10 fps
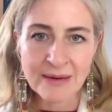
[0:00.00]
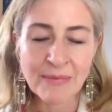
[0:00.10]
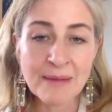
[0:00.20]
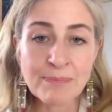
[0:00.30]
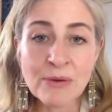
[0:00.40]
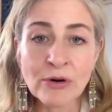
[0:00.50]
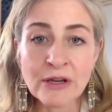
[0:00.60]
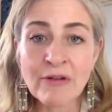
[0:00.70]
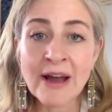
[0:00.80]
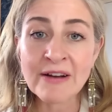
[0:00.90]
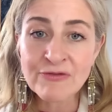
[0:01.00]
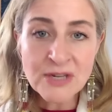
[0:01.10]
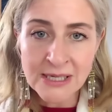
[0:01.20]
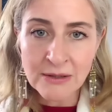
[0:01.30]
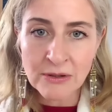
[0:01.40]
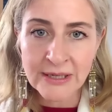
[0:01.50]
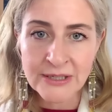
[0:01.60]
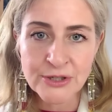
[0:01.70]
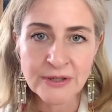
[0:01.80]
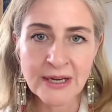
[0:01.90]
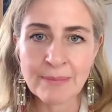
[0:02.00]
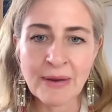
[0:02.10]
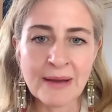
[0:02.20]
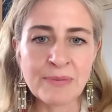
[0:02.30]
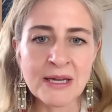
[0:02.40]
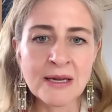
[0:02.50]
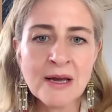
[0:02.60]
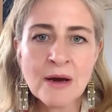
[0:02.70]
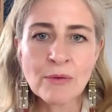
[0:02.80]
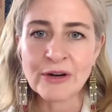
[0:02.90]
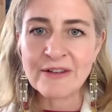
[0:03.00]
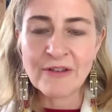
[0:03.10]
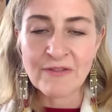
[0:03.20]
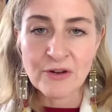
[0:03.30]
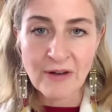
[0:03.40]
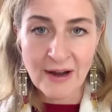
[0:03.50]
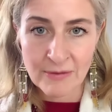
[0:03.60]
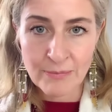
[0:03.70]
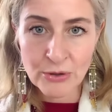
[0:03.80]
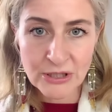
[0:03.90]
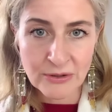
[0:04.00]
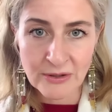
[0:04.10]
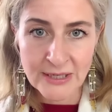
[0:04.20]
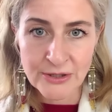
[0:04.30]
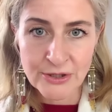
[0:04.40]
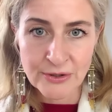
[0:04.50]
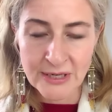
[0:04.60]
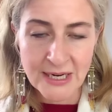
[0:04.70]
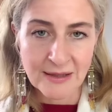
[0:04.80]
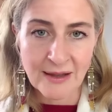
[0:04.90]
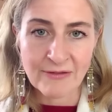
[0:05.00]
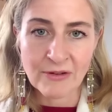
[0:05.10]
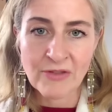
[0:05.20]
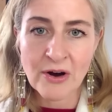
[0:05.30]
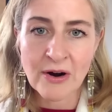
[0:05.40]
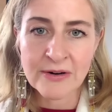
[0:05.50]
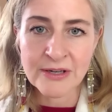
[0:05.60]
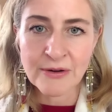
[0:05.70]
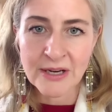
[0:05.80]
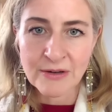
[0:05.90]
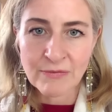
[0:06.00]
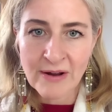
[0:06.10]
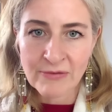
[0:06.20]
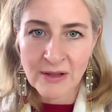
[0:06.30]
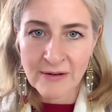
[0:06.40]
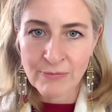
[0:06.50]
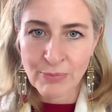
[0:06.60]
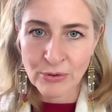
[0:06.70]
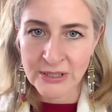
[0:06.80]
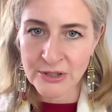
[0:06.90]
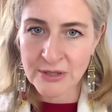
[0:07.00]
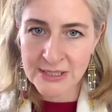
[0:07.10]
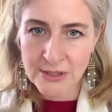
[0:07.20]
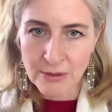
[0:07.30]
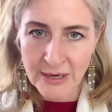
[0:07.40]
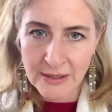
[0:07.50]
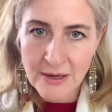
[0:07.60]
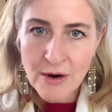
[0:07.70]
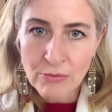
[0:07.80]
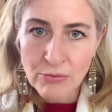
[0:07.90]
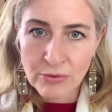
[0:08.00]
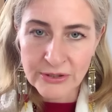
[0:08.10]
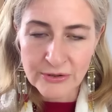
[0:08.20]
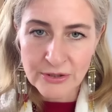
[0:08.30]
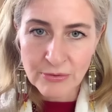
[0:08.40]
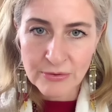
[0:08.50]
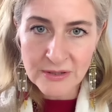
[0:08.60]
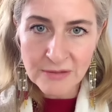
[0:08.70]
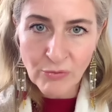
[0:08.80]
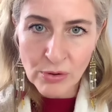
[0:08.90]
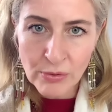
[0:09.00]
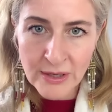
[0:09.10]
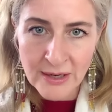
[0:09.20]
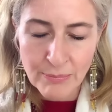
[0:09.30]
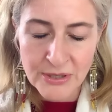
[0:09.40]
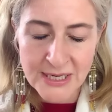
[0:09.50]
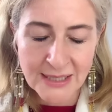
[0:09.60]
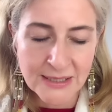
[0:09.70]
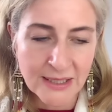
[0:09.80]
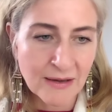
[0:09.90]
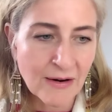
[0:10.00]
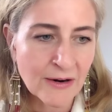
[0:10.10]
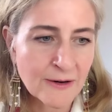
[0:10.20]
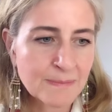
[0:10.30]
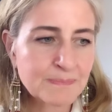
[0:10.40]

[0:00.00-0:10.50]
It might be where you've had a physical injury. It might be where if you have emotional injury at the level of the heart and you have a lot of broken trust, you might roll your shoulders forward in protecting the heart.